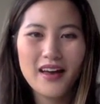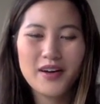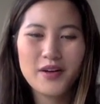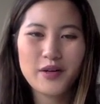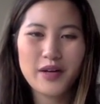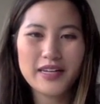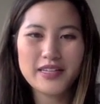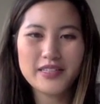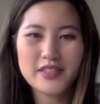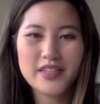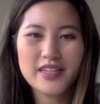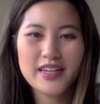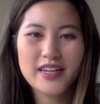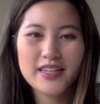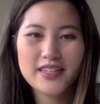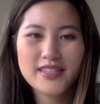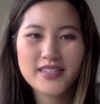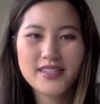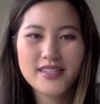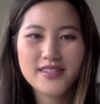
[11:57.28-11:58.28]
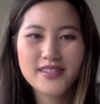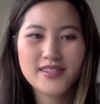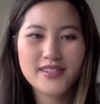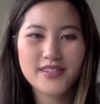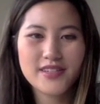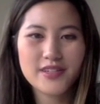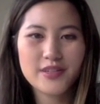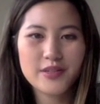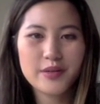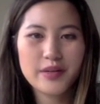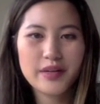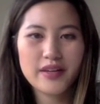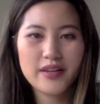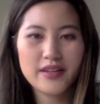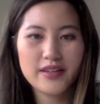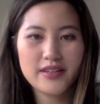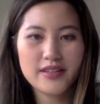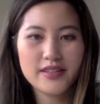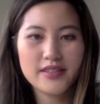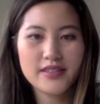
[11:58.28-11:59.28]
Okay, so the next thing to do
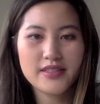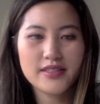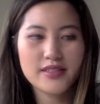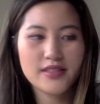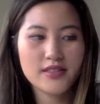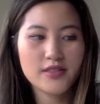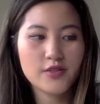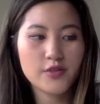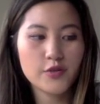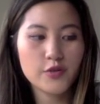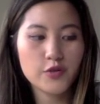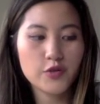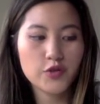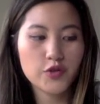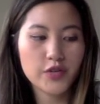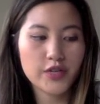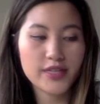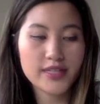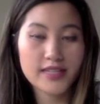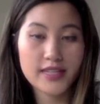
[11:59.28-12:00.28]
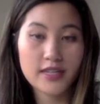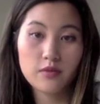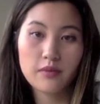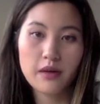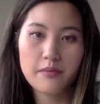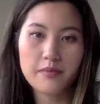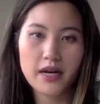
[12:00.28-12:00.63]
is to trace out my